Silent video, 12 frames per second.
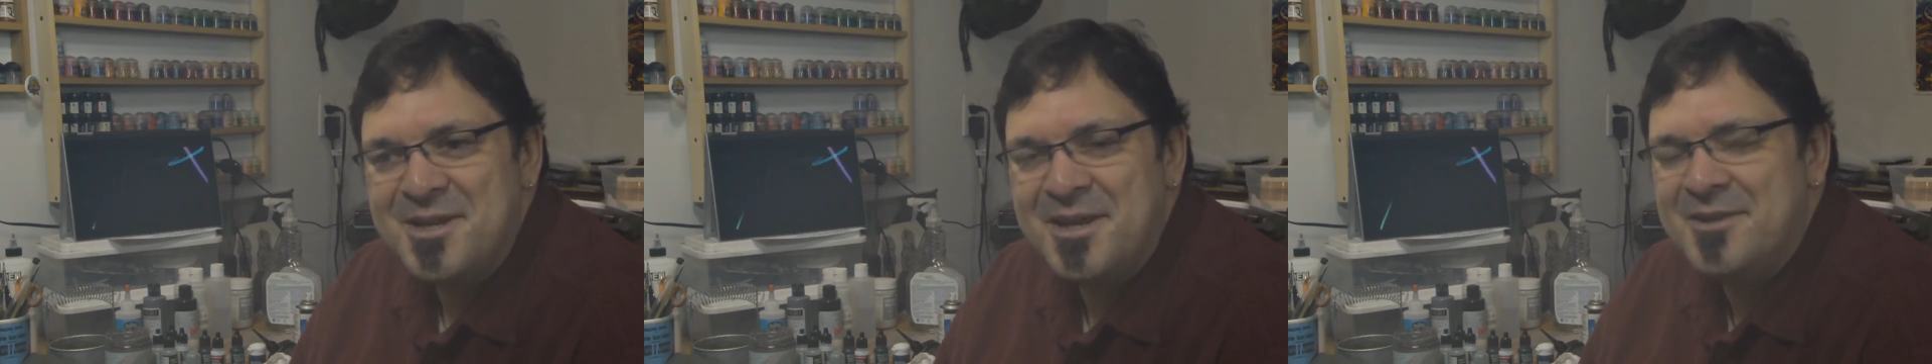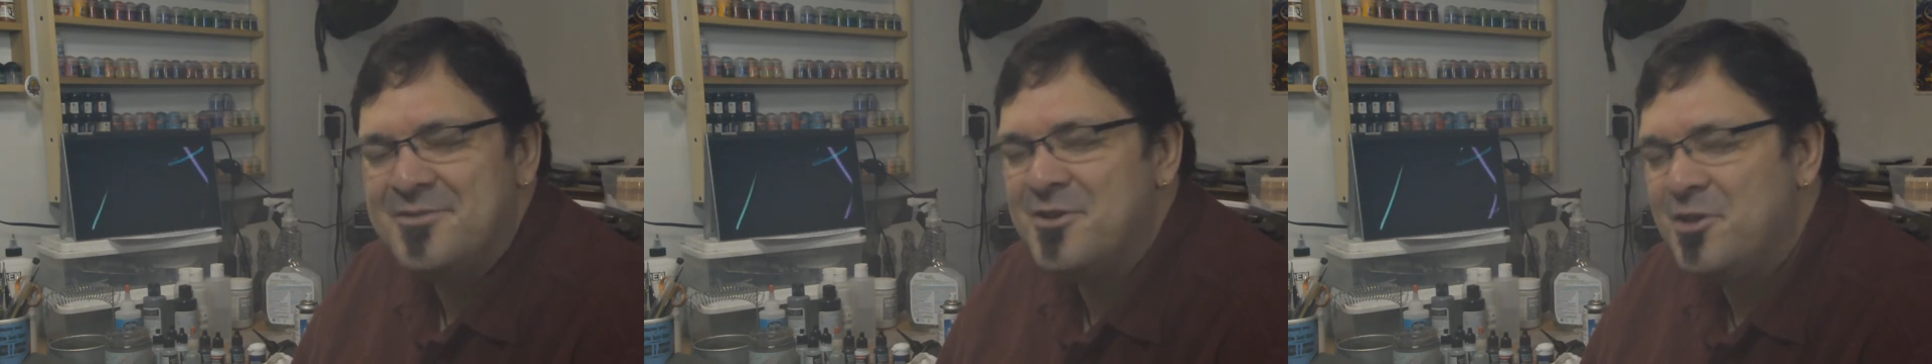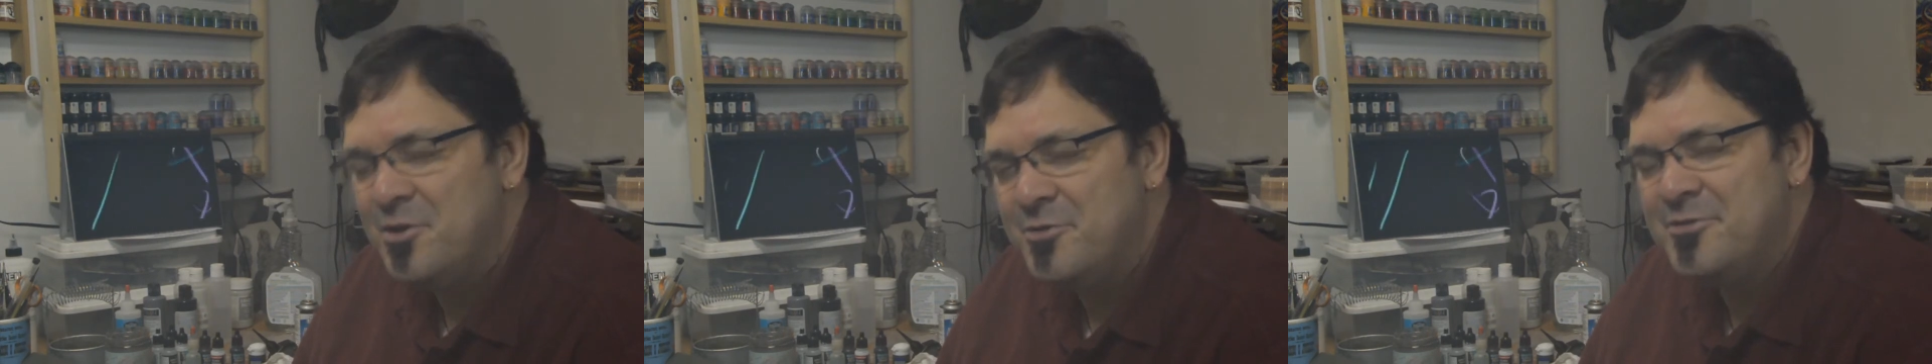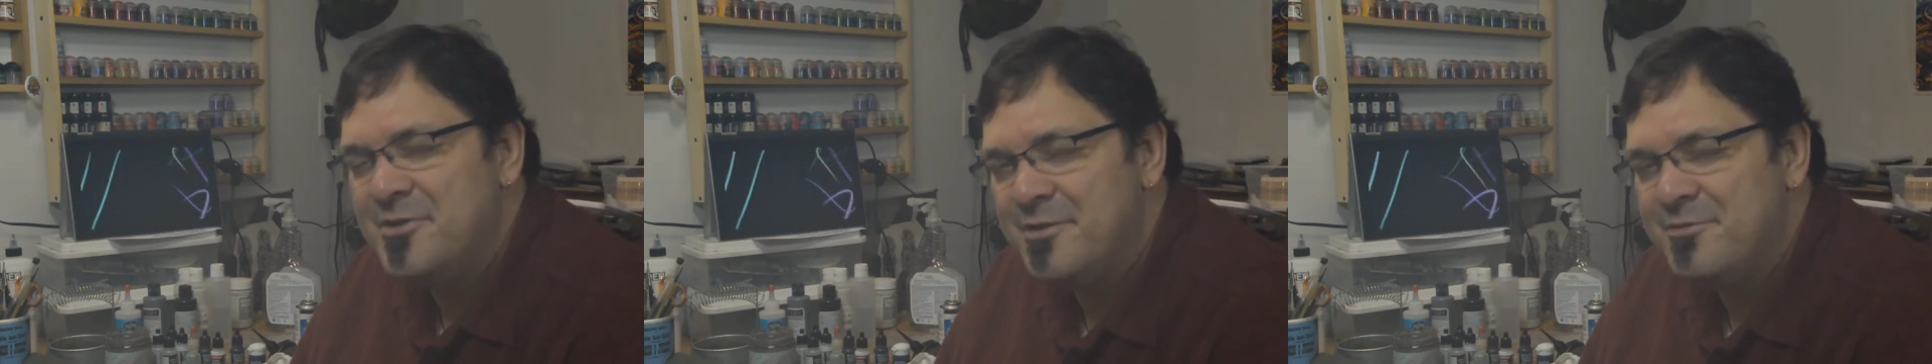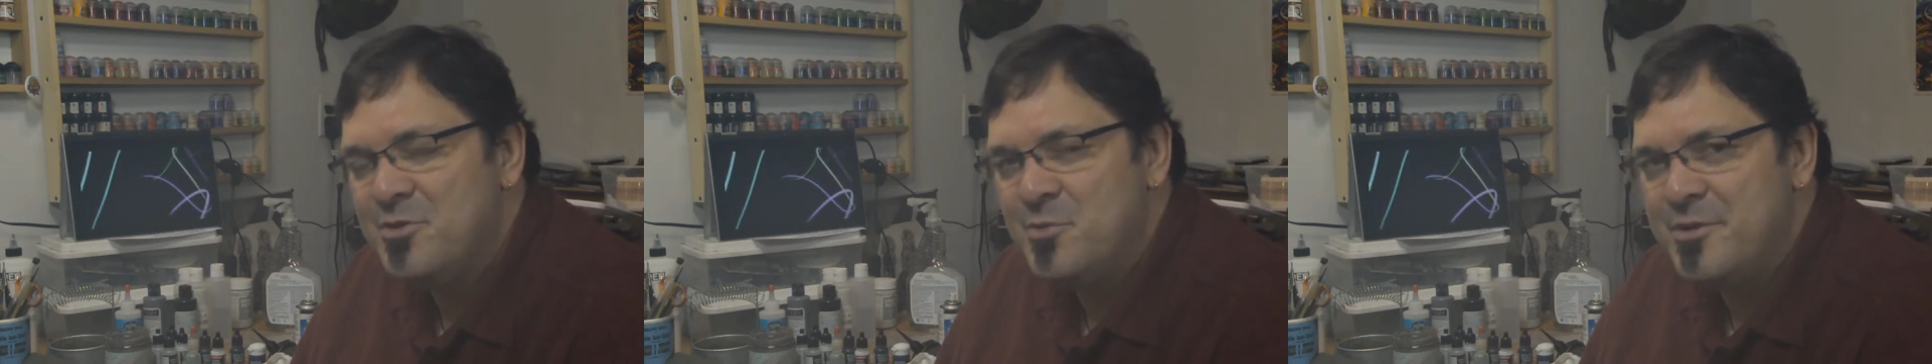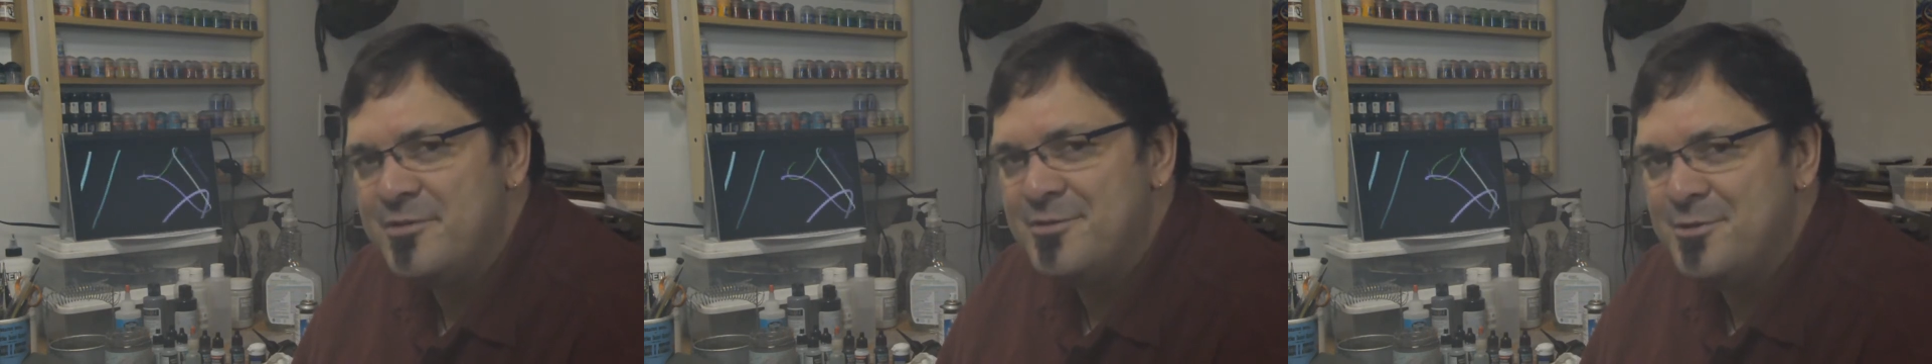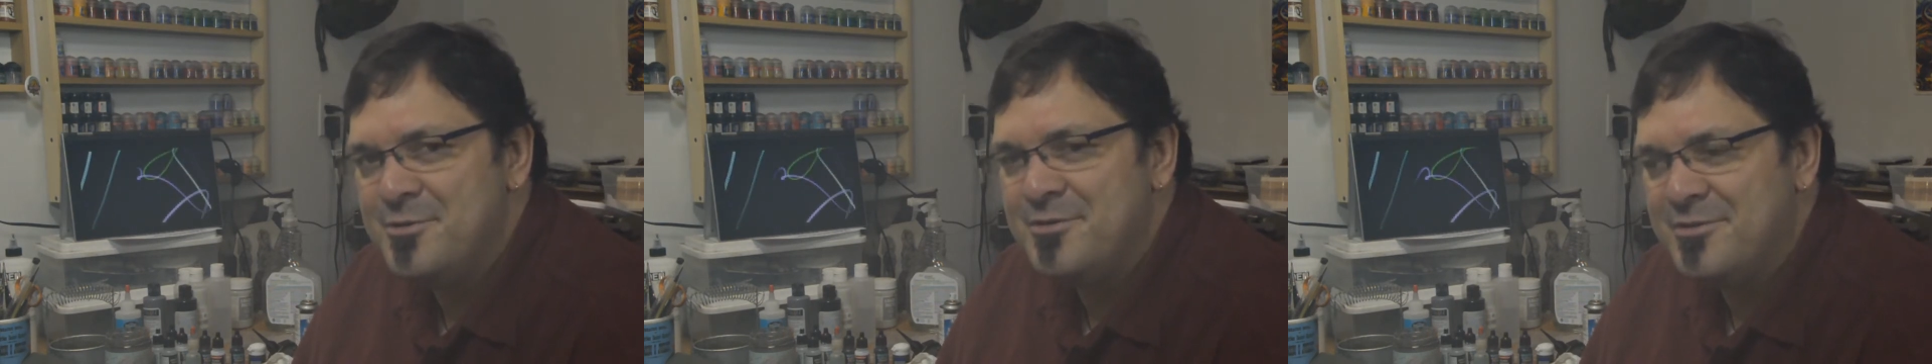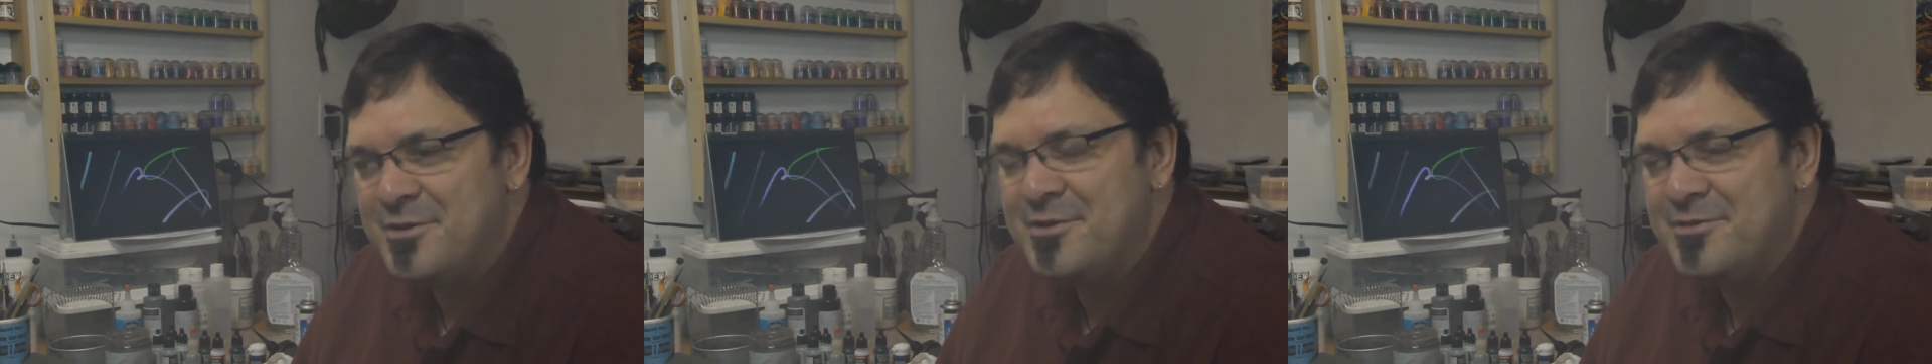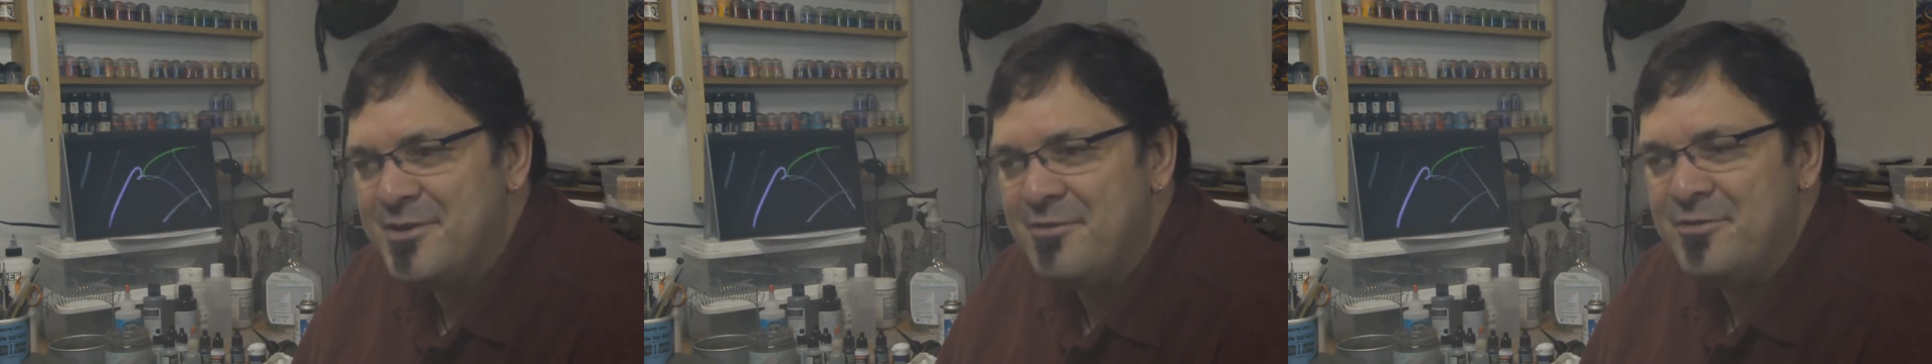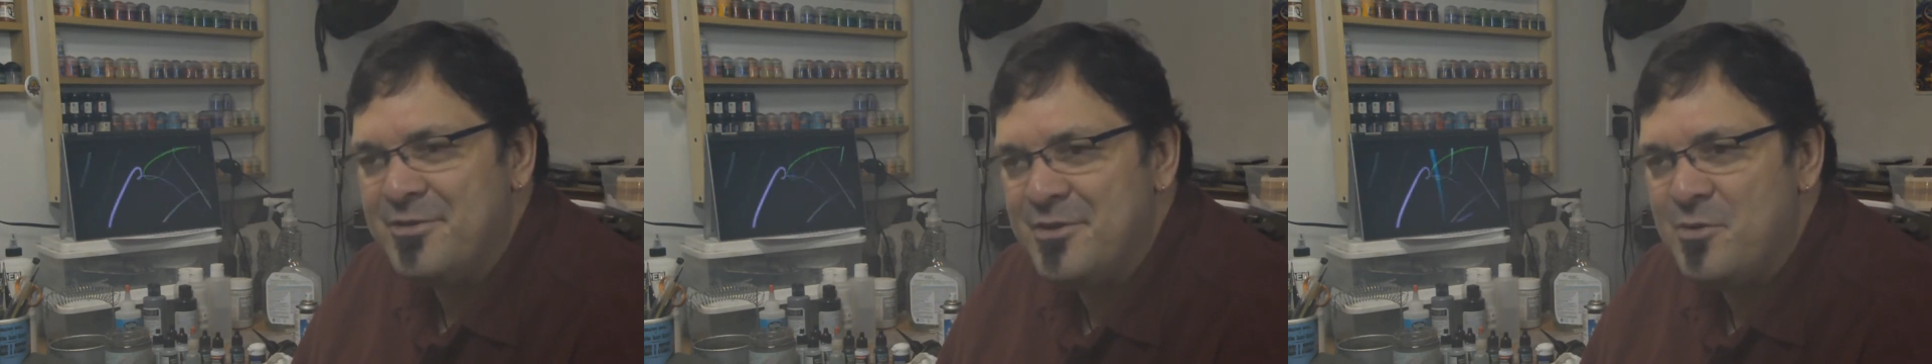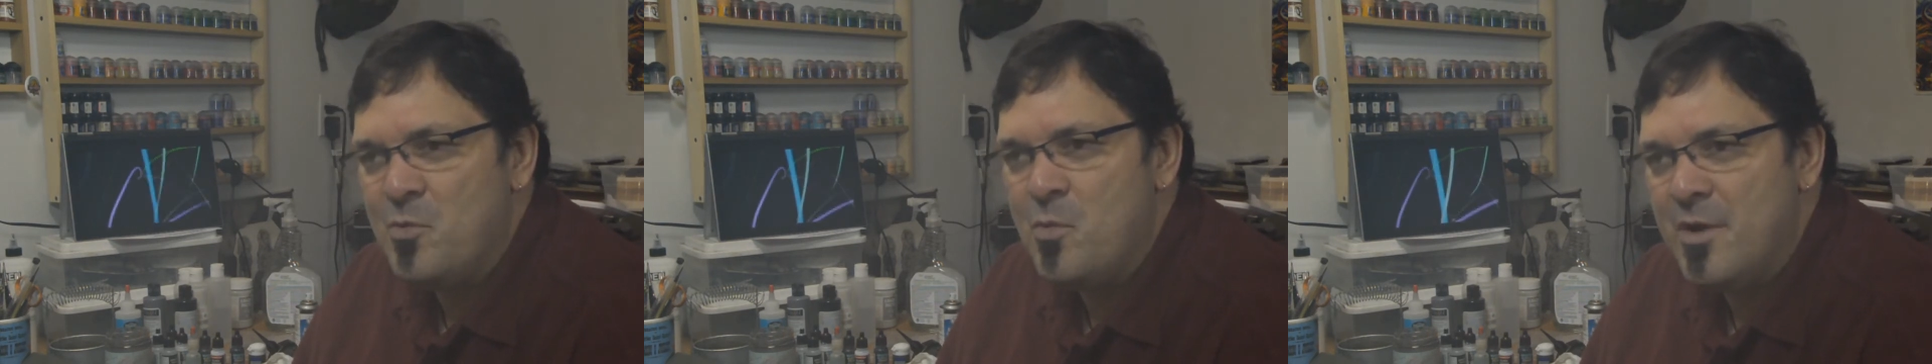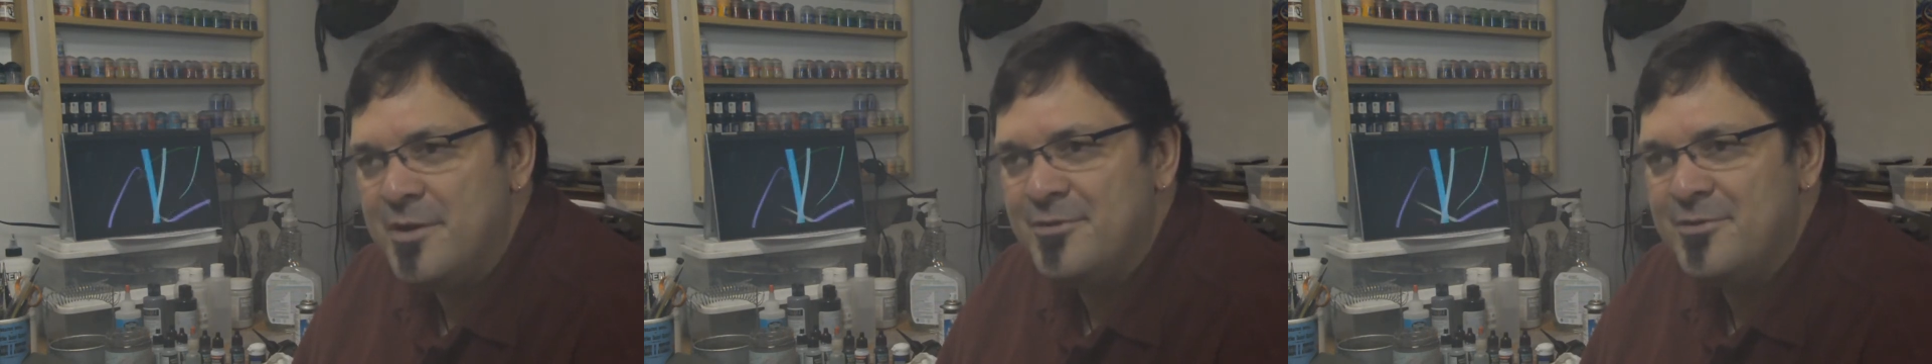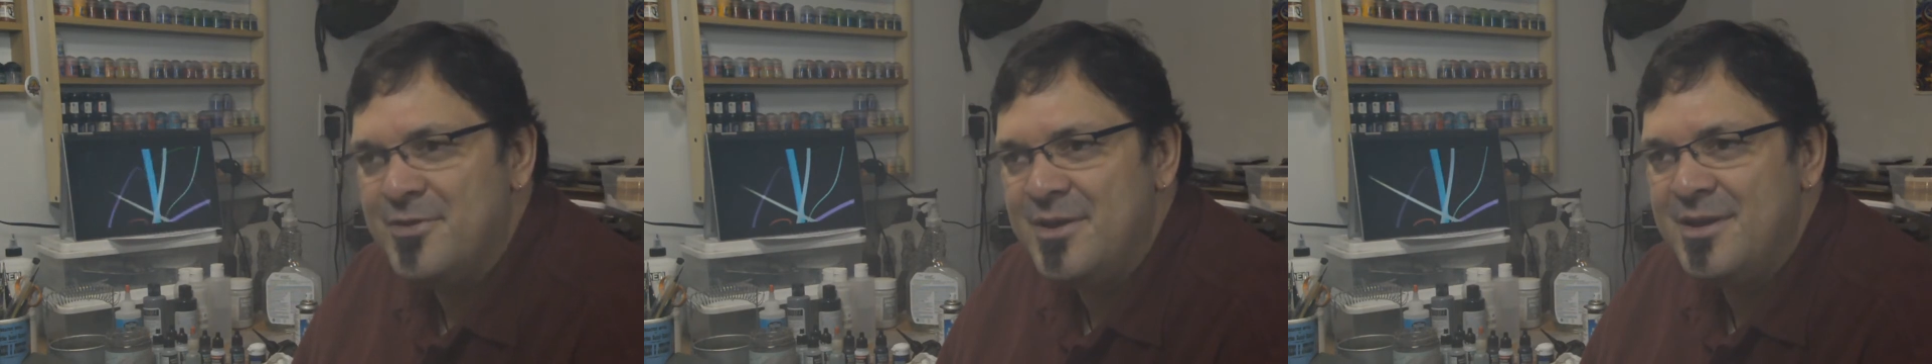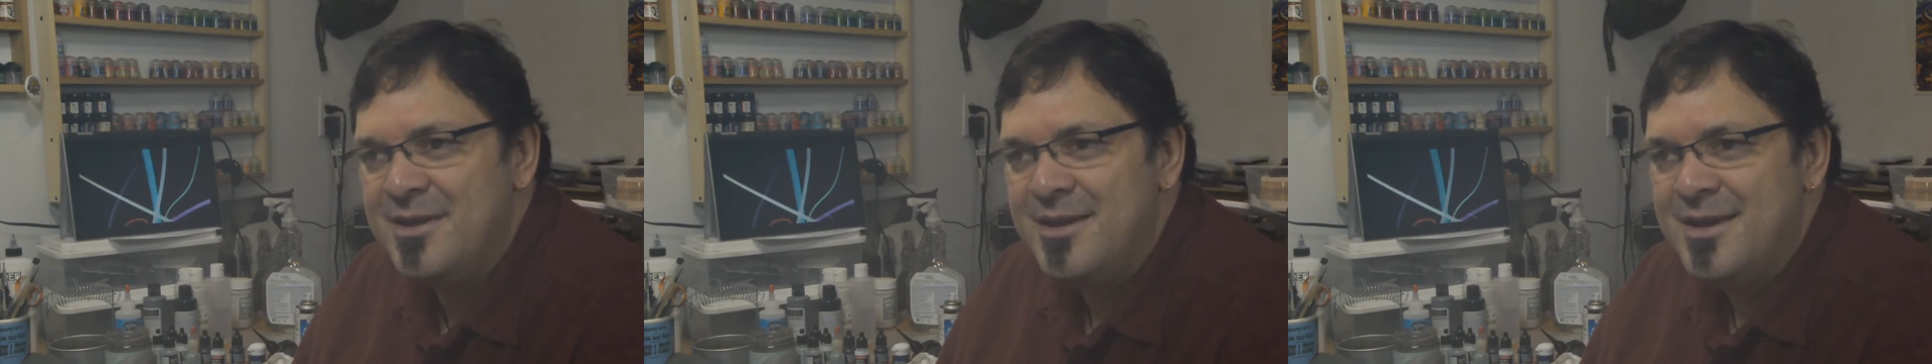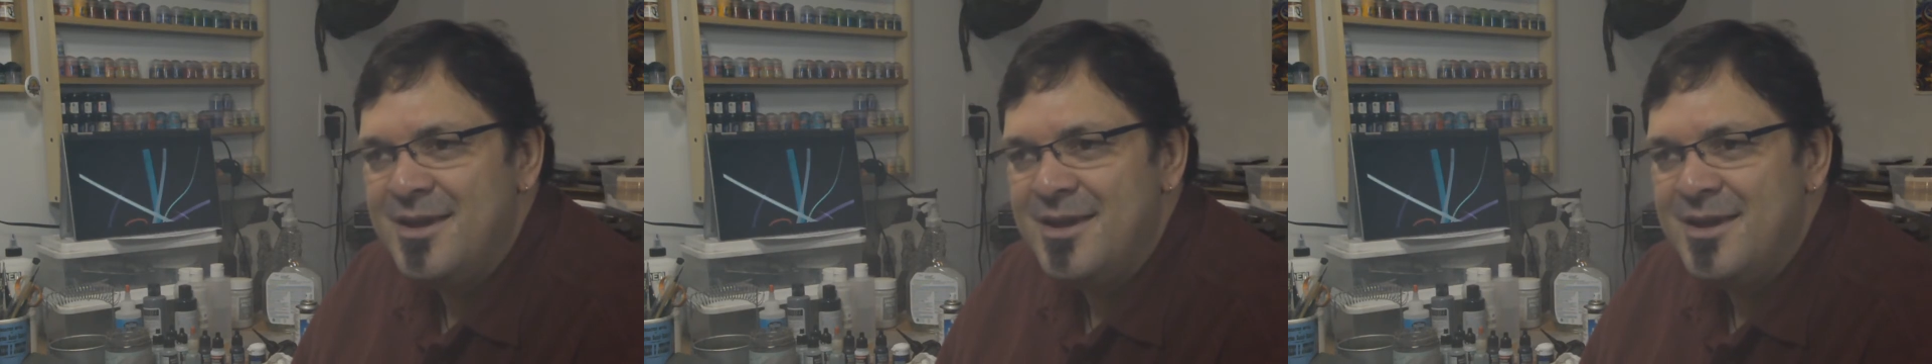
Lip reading: it's close enough to the Winsor Newton Series 7 that once the